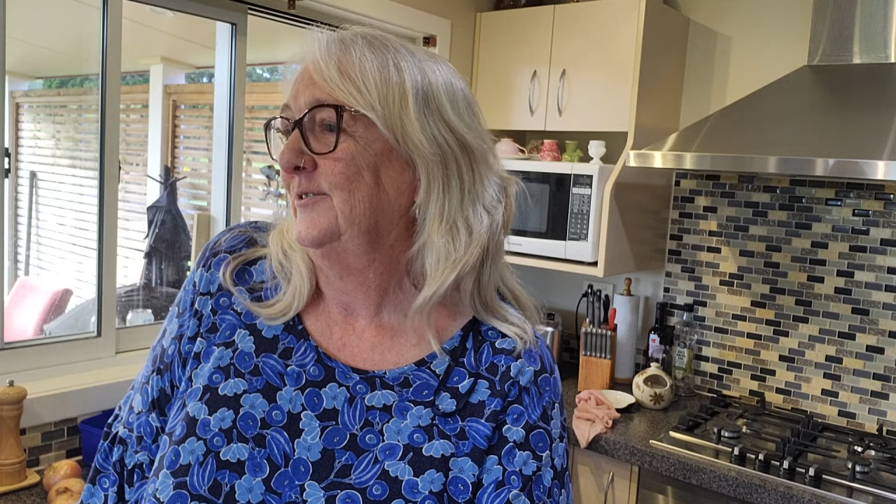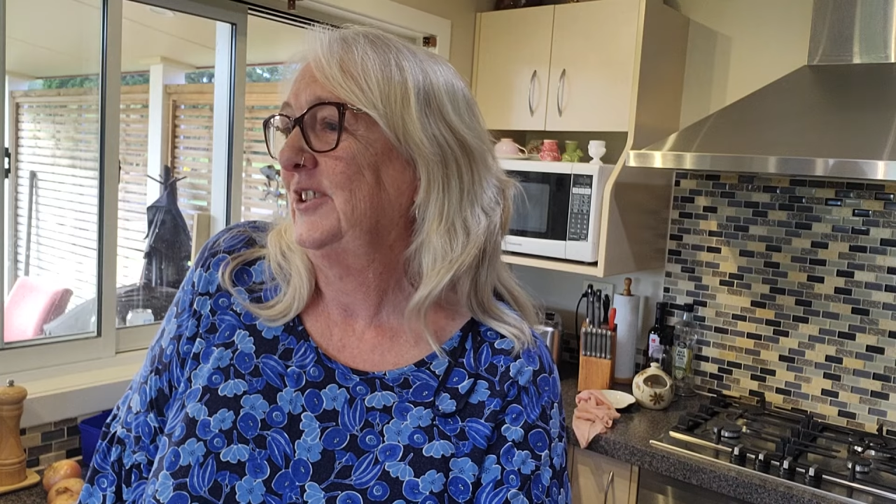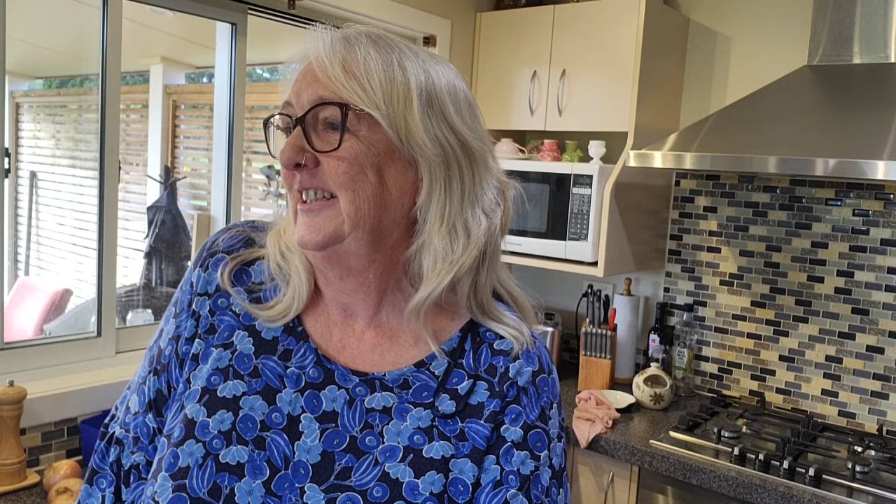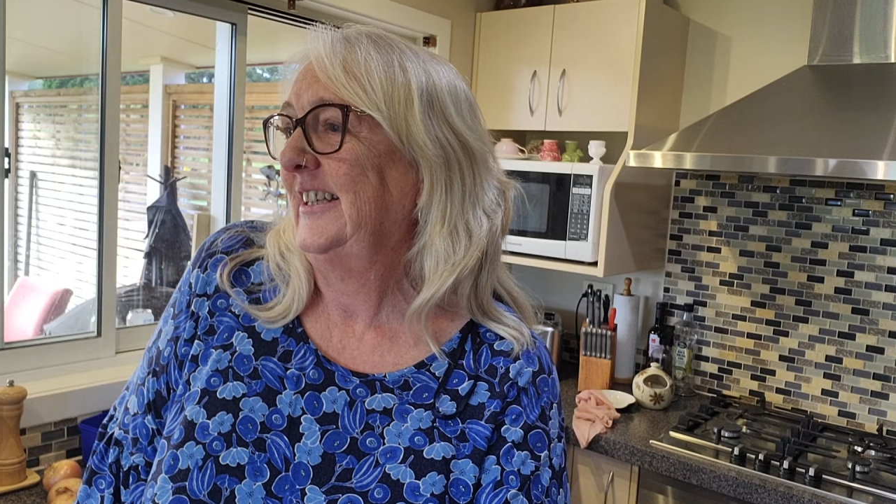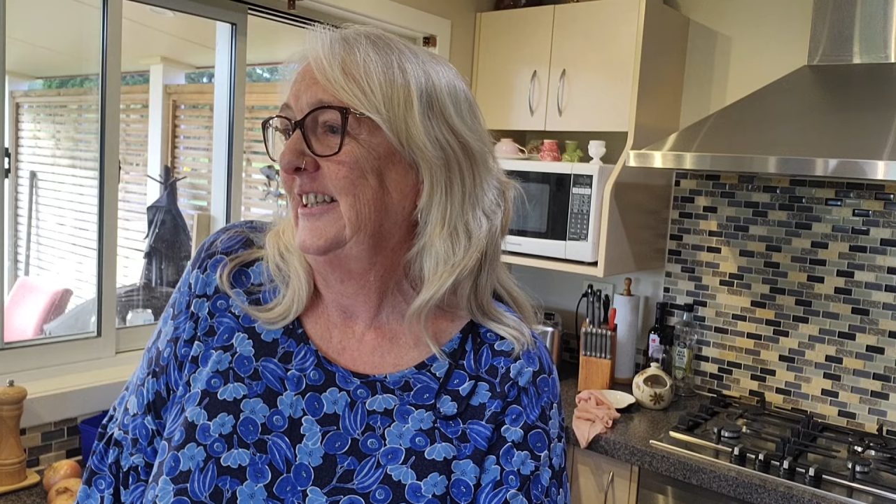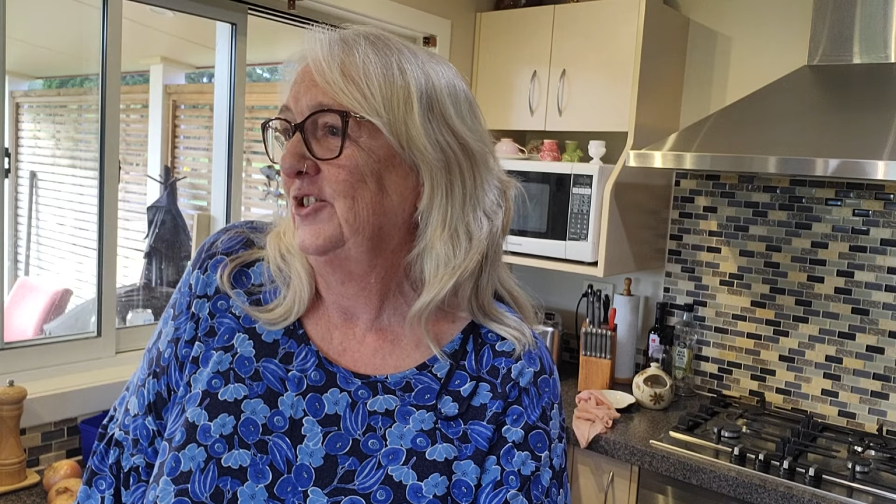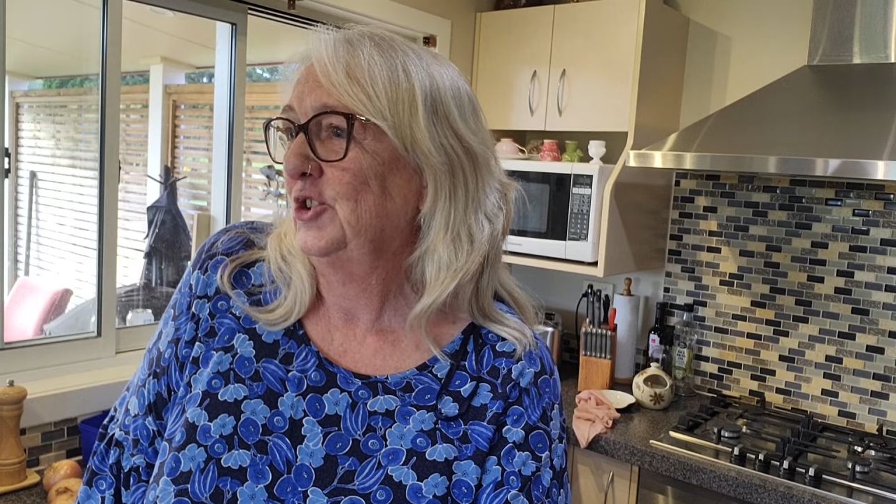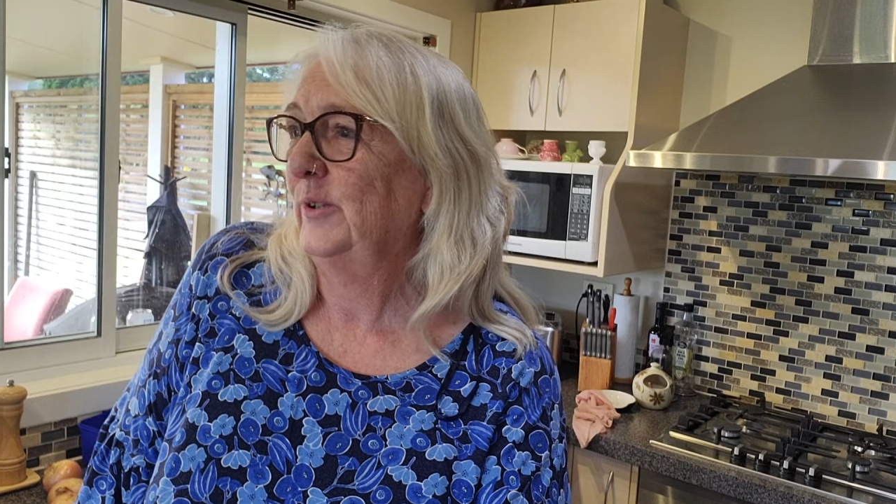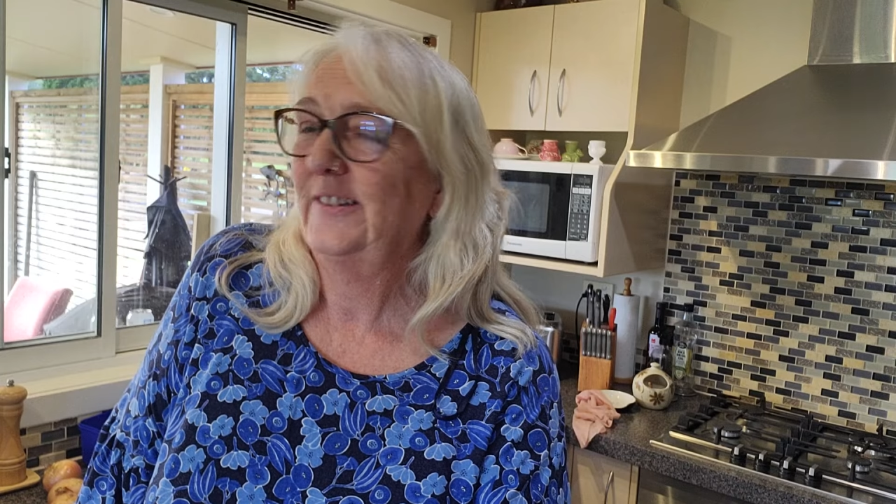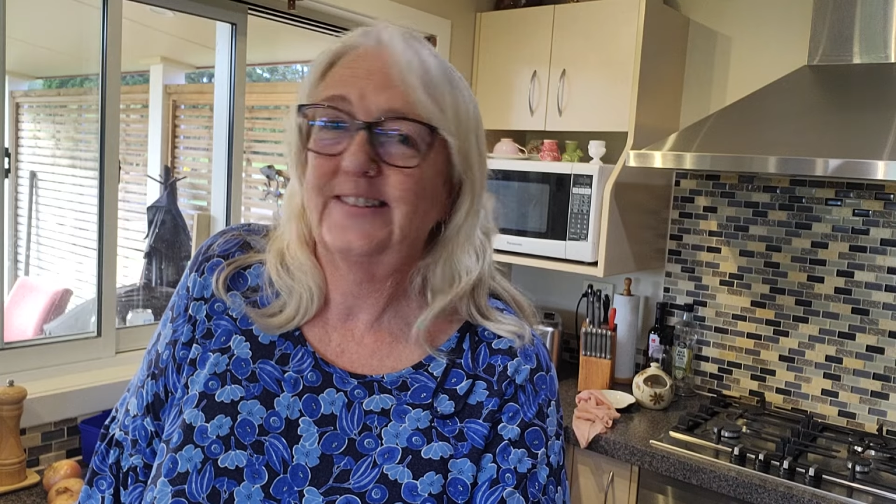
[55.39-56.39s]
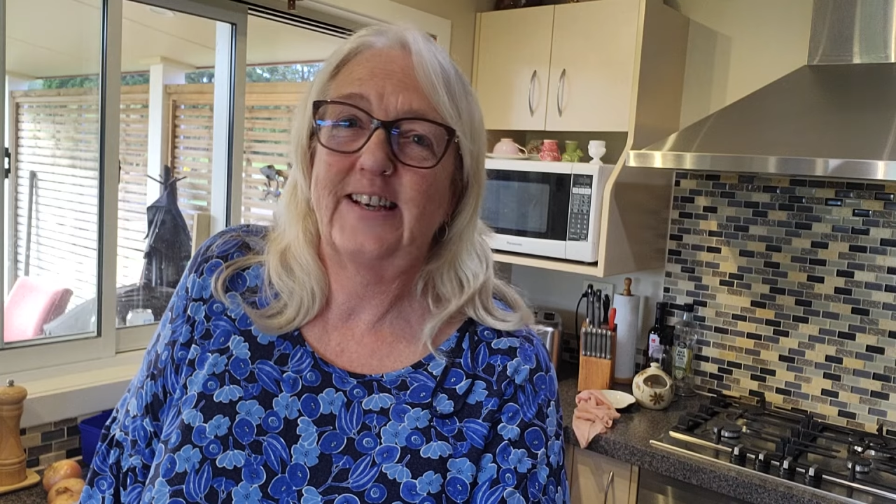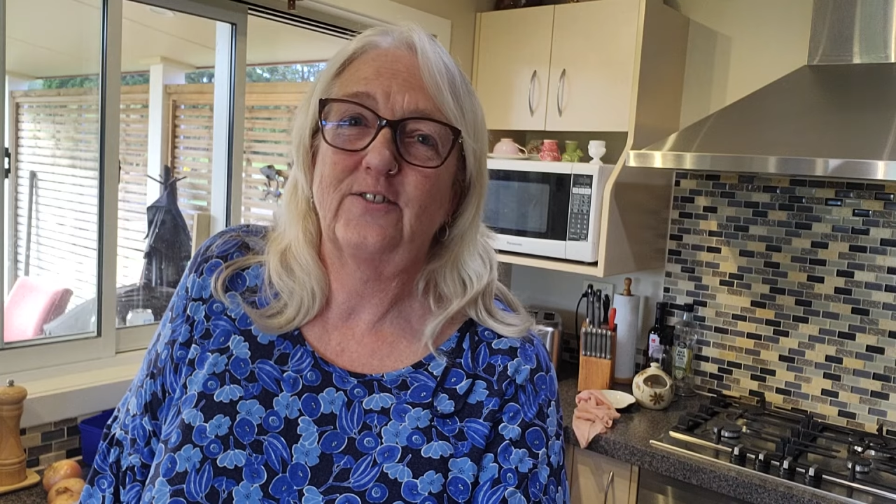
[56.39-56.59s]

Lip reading: really enjoying the day.